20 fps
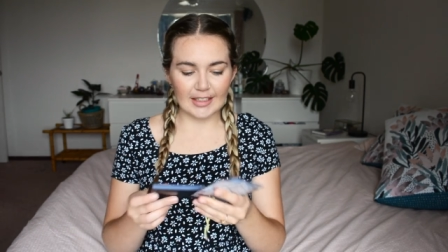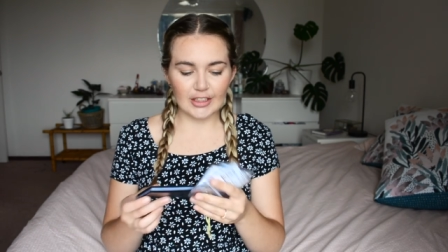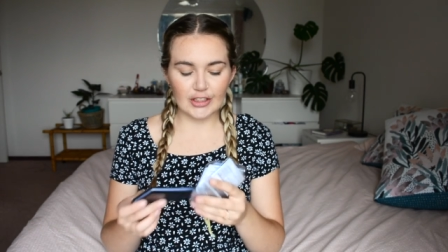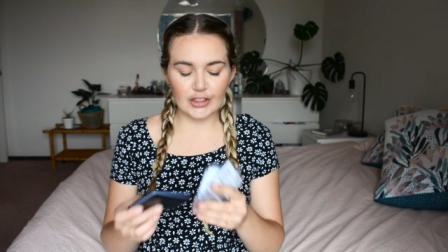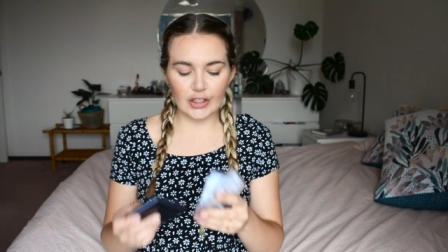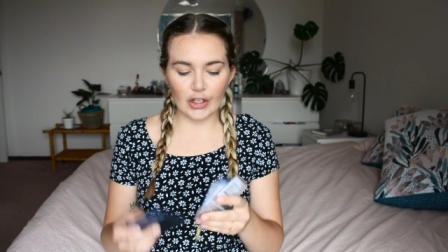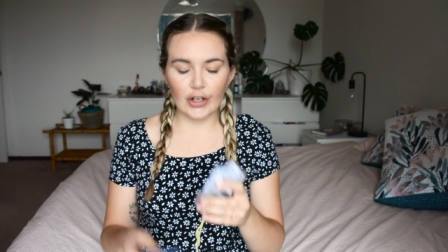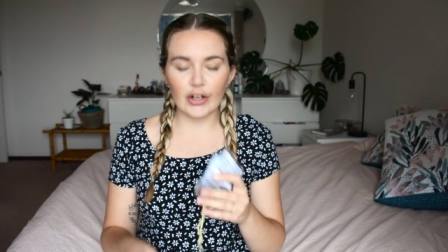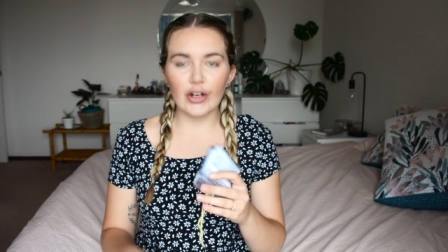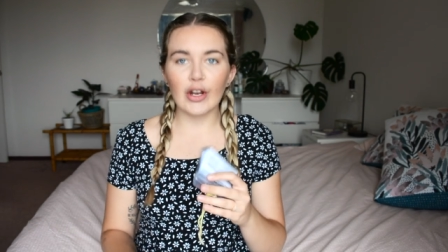And
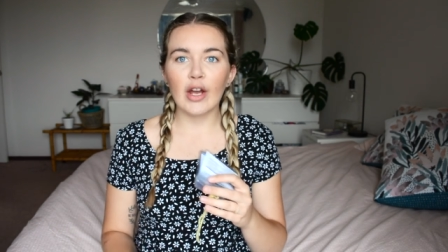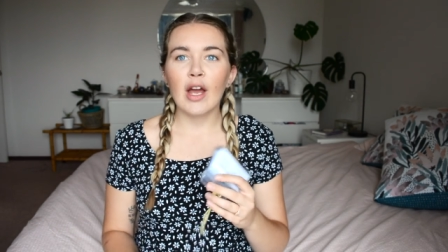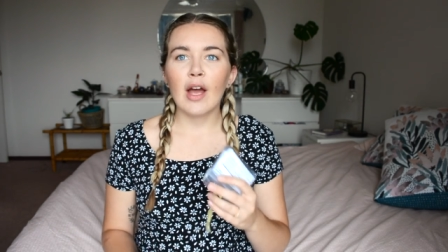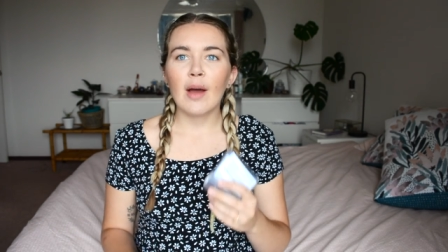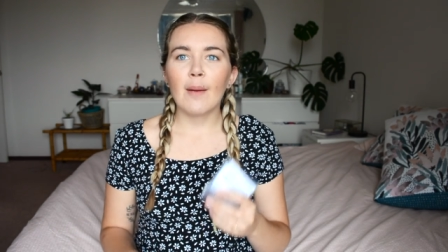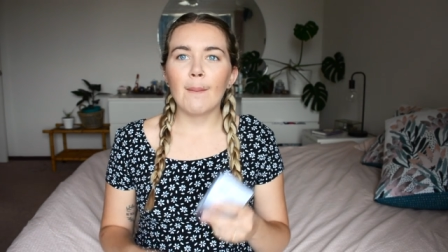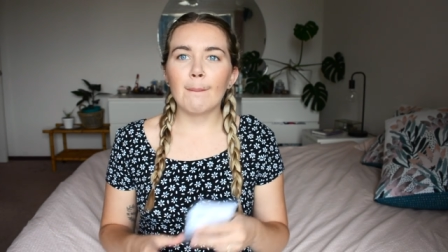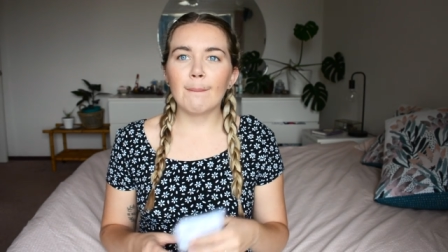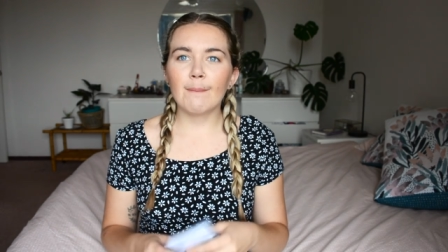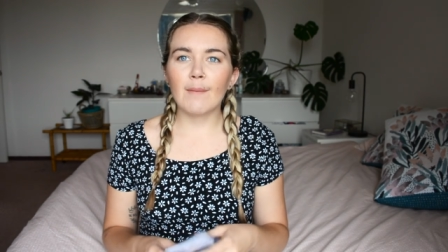so
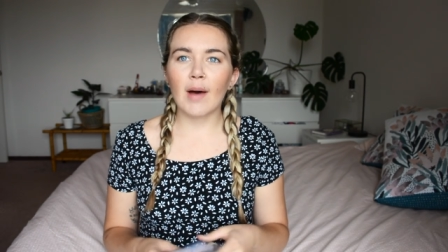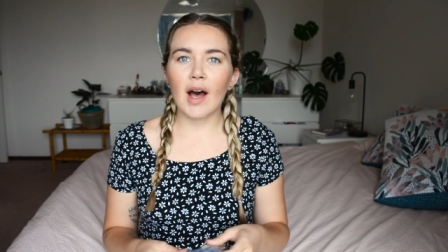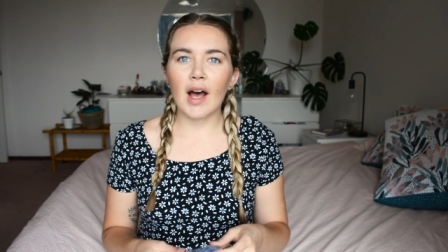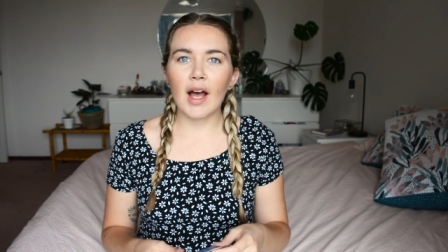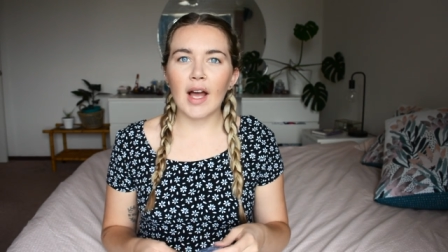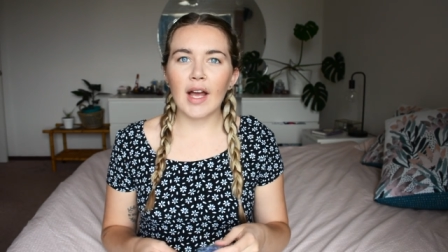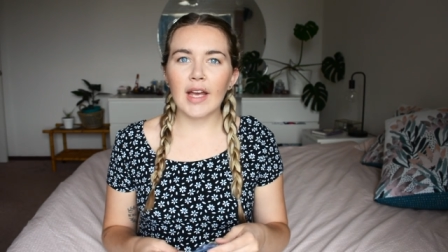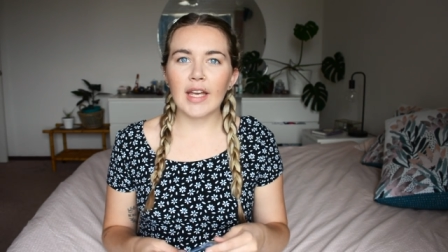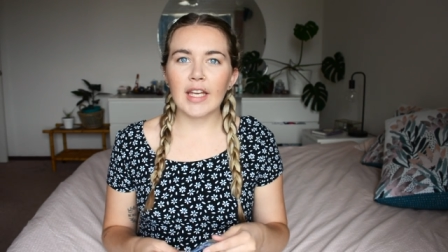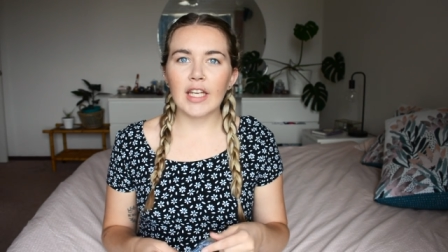
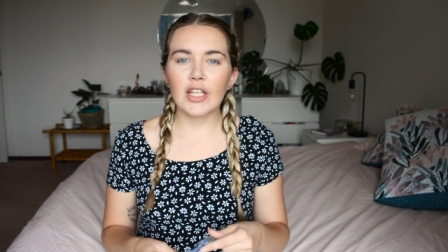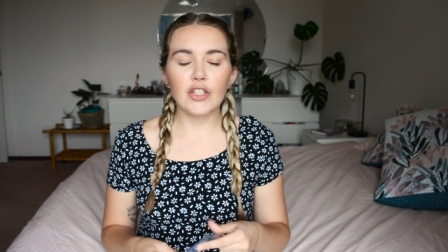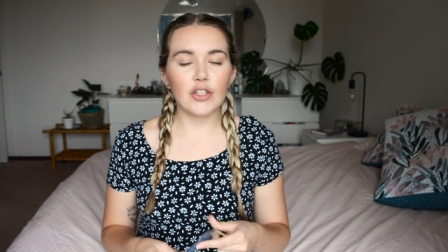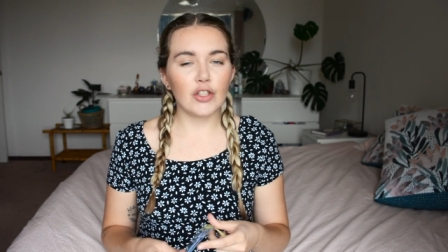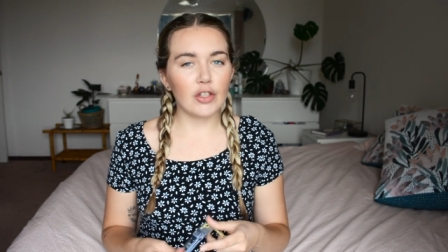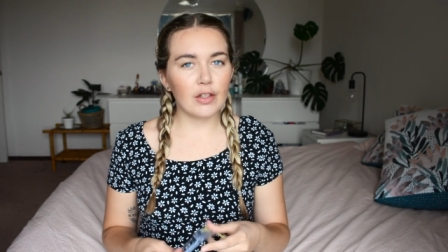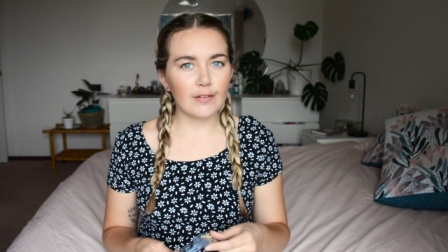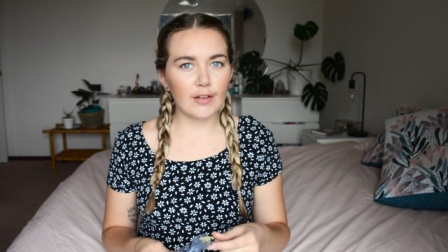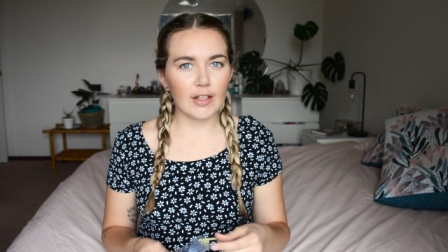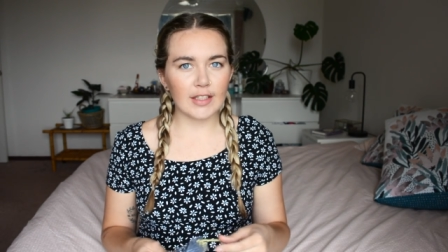my
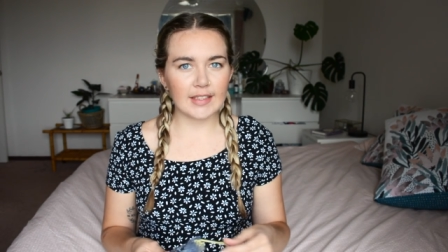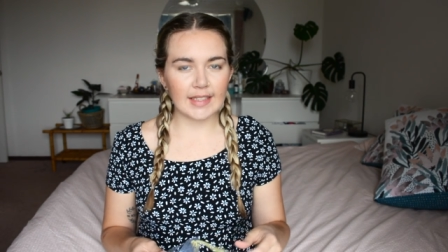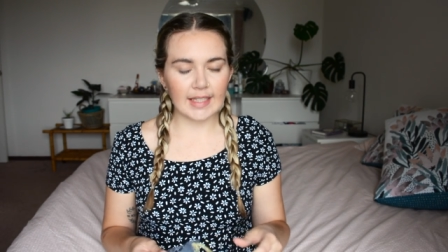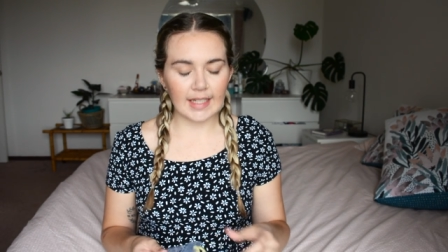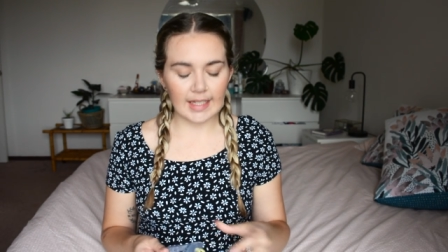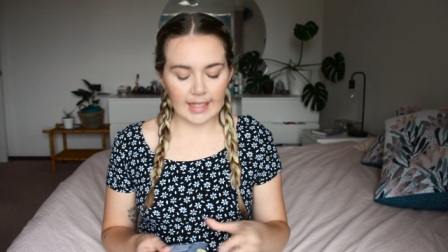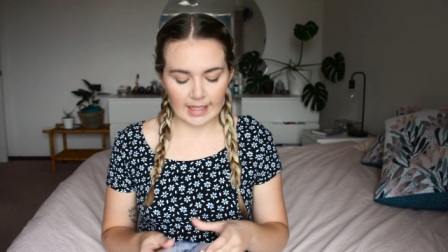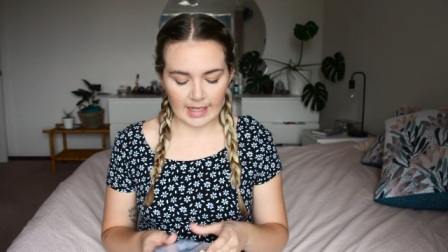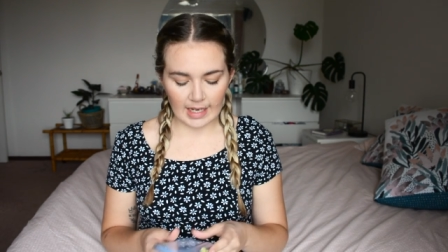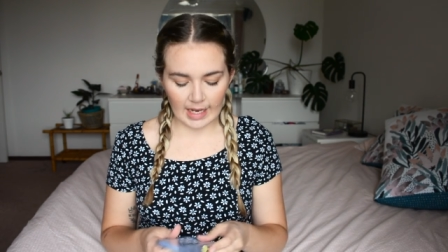
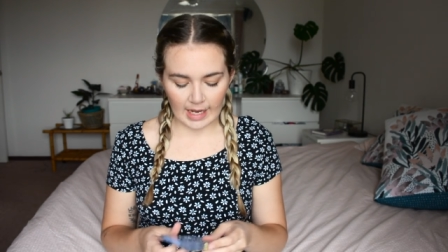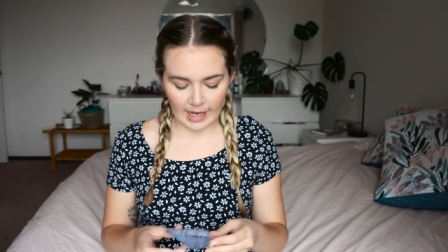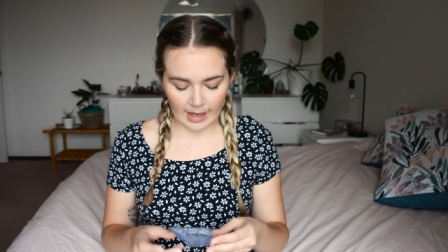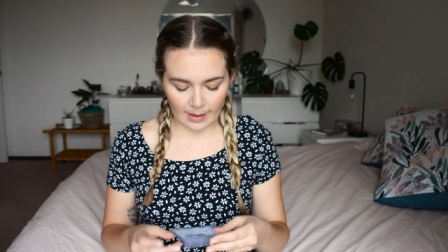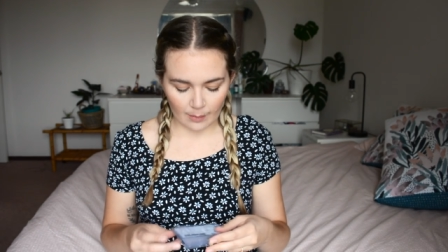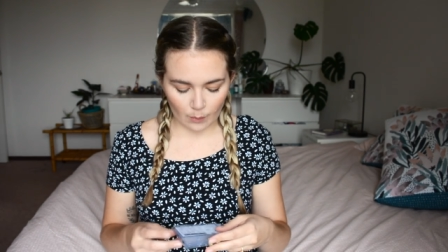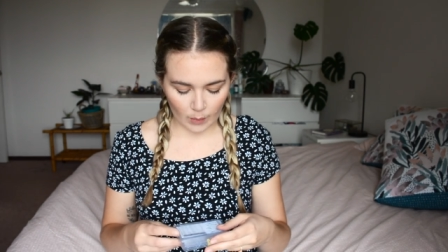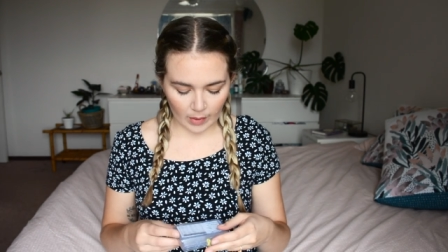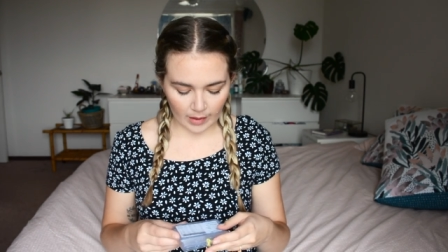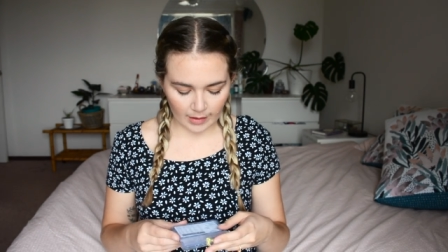university,
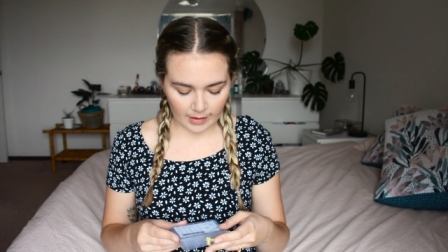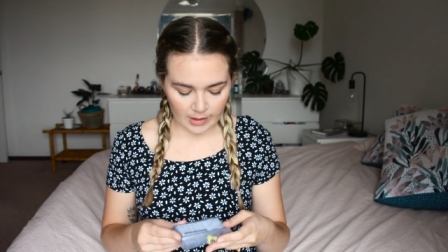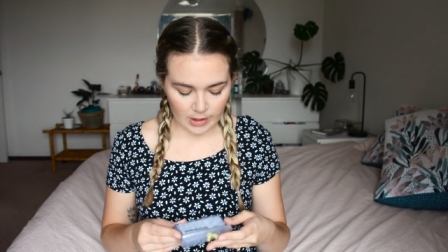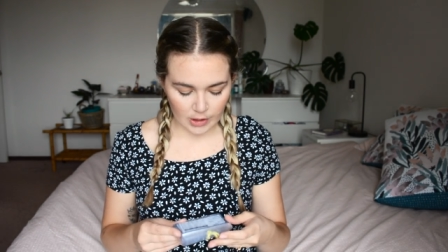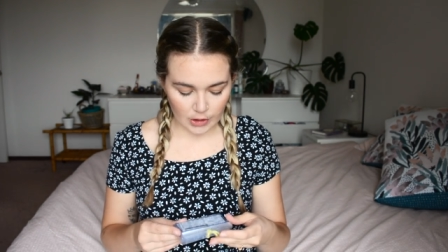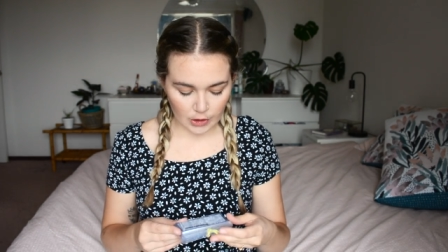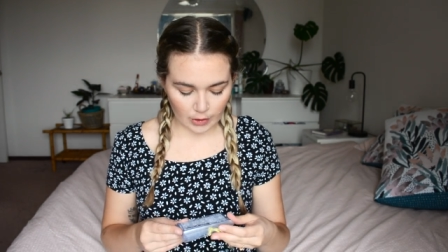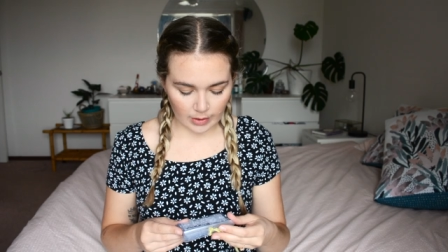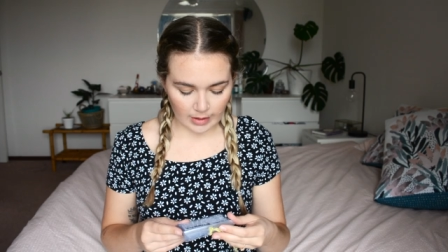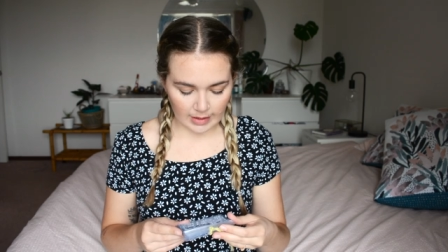um, one of the
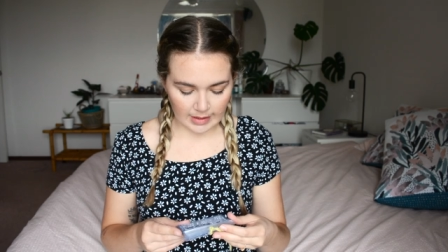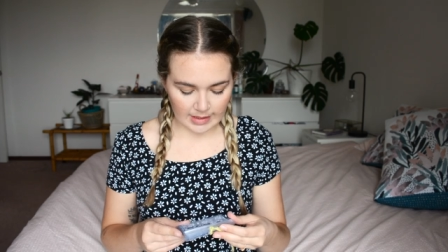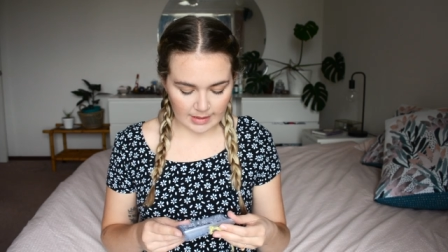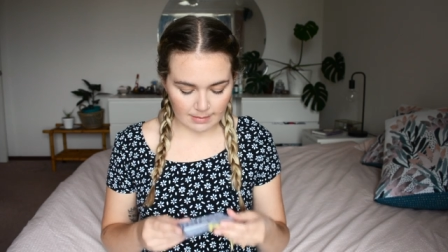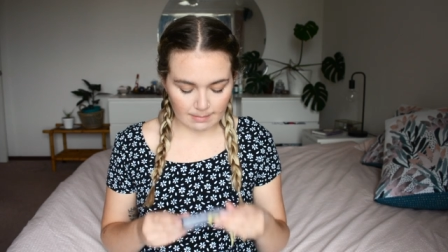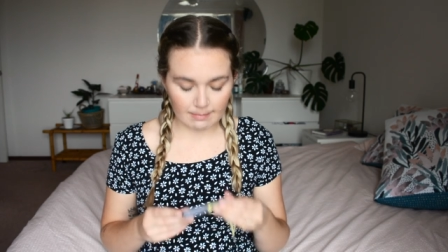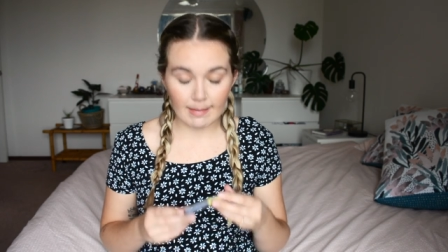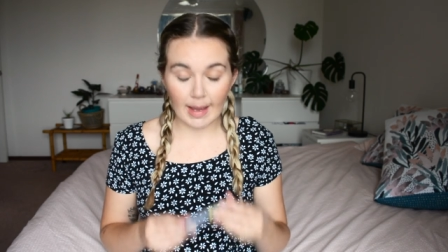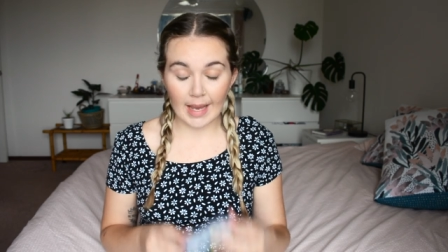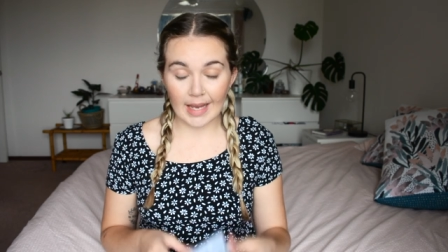students
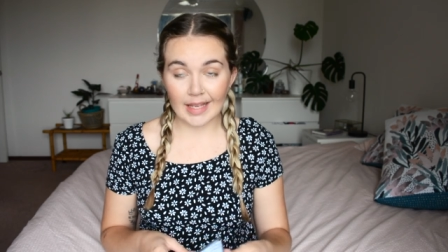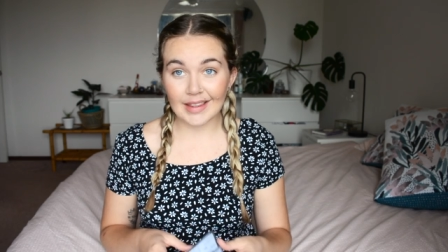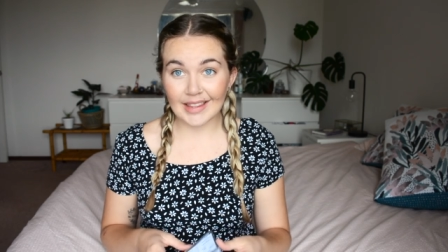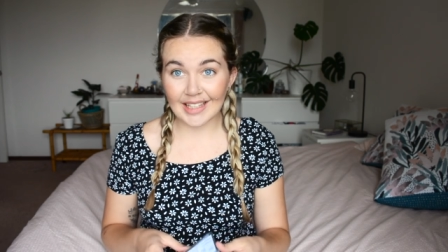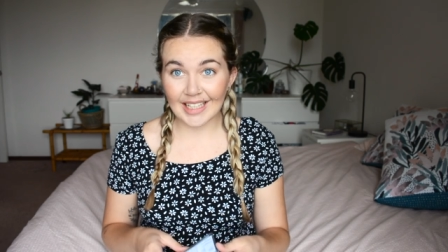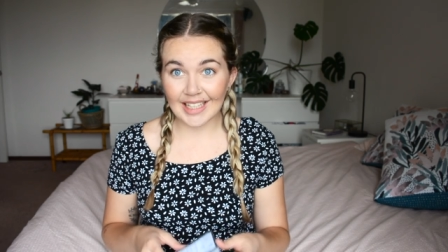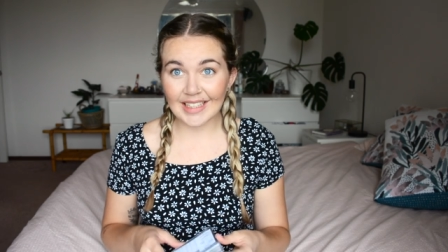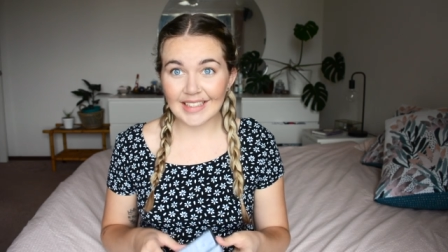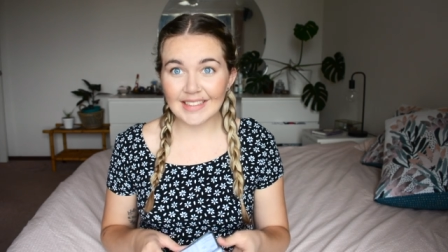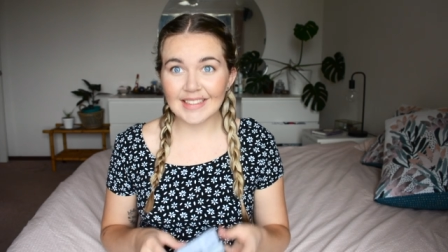made
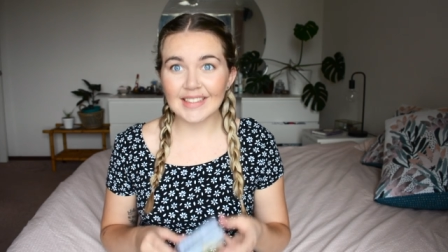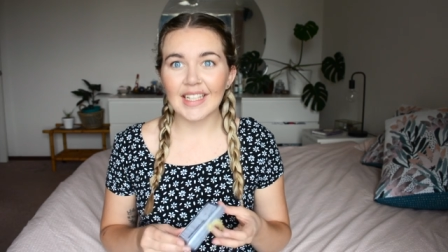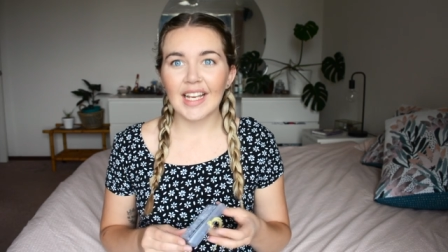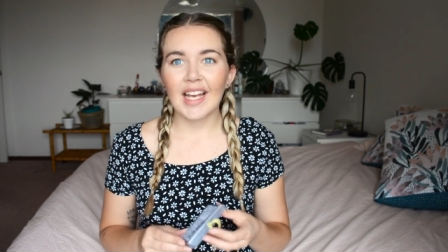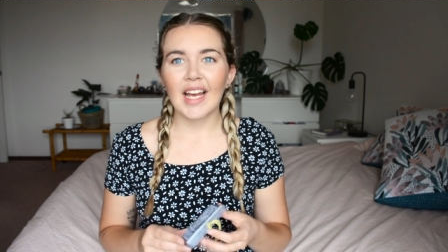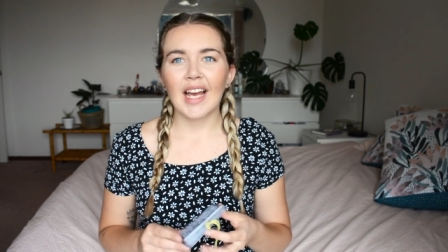these